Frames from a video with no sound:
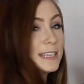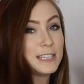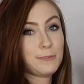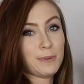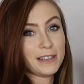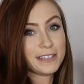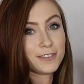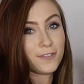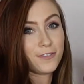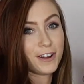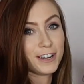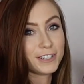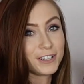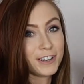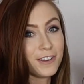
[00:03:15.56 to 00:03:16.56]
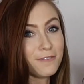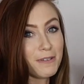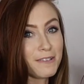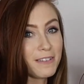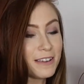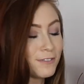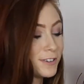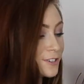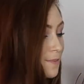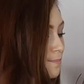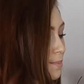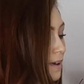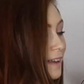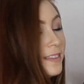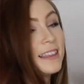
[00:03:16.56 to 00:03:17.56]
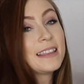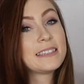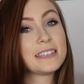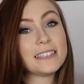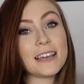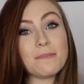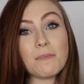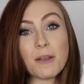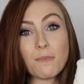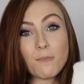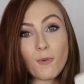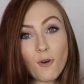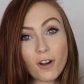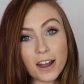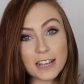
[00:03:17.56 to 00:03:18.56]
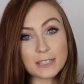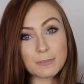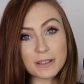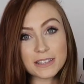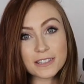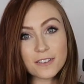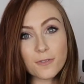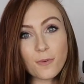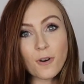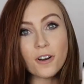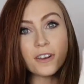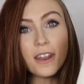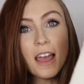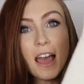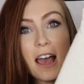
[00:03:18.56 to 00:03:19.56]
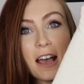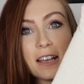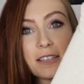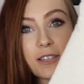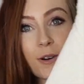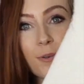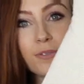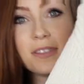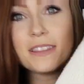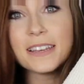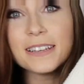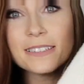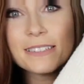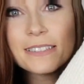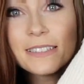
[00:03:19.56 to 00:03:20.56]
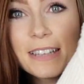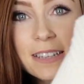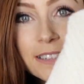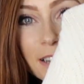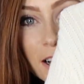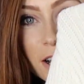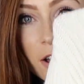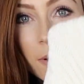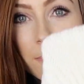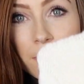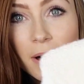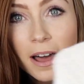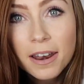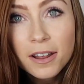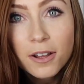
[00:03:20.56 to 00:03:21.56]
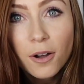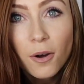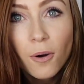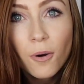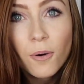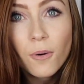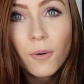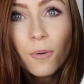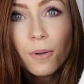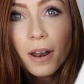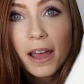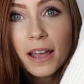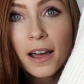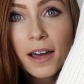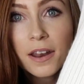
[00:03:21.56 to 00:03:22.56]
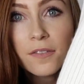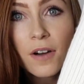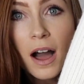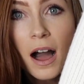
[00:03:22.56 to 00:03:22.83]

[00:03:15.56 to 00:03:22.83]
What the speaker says: expensive version of my favorite jumper, and then this is like my more expensive one. So this is a Club Monaco like kind of